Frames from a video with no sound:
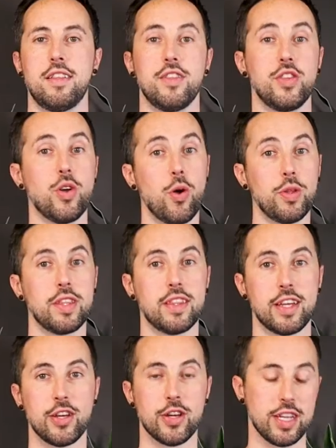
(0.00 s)
The only
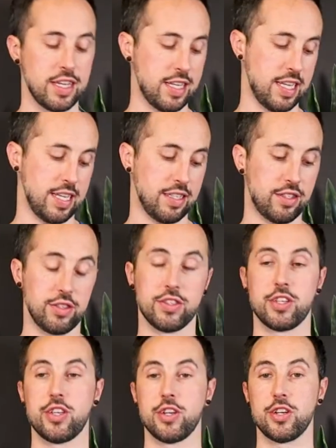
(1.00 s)
thing you're going to need to
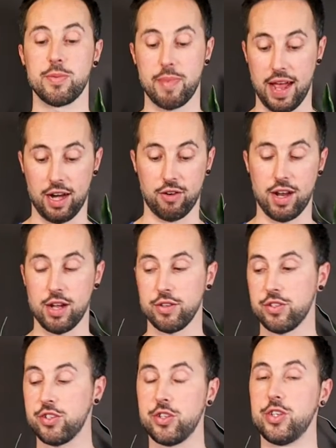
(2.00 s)
secure your
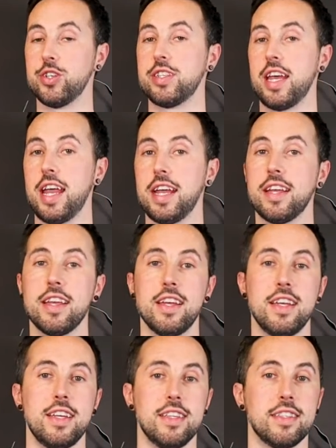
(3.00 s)
background to your tank
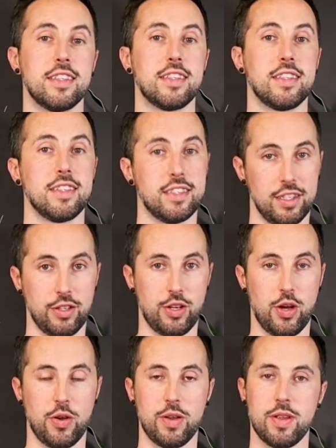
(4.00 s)
is
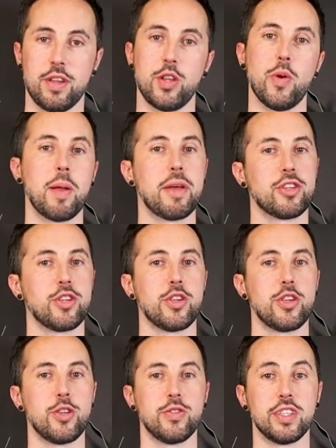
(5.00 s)
silicone. You want to make sure
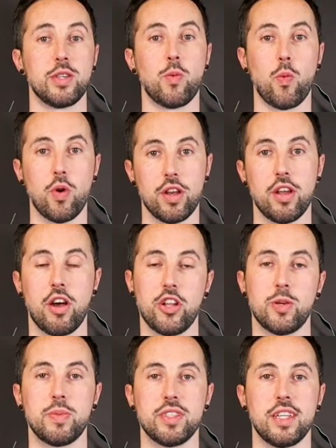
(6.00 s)
you're using
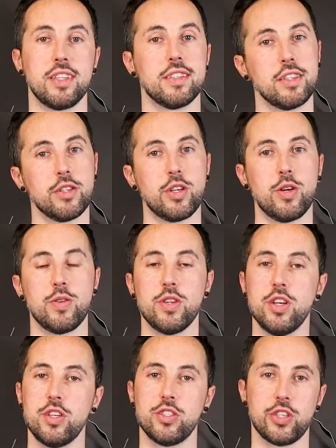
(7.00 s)
100% silicone
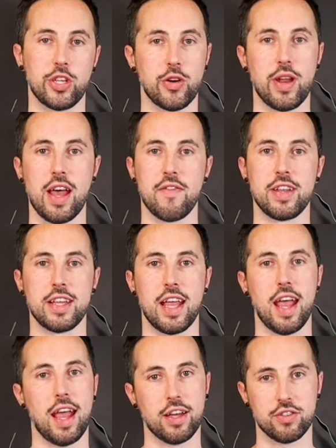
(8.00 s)
so you don't have any
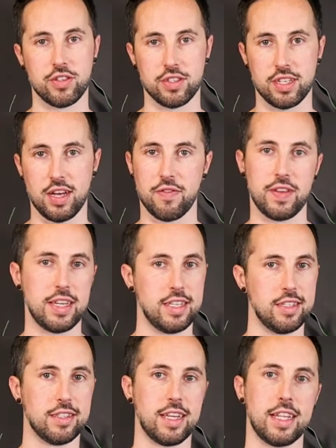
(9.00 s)
extra stuff
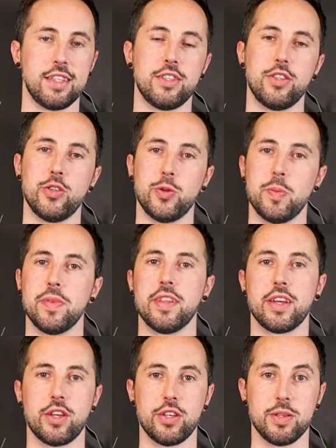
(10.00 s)
inside the tube
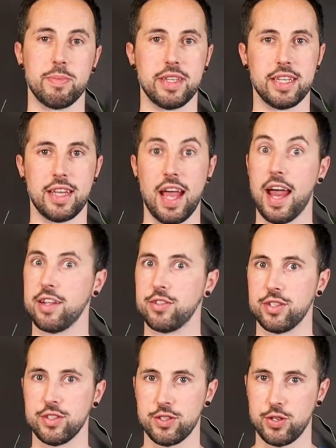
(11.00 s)
that could be
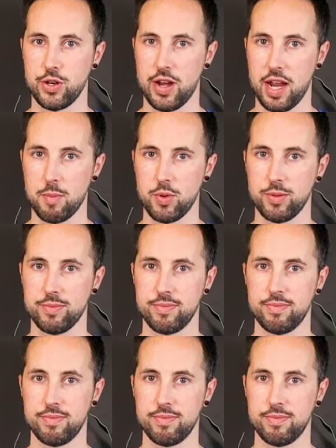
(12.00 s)
hazardous to your animal.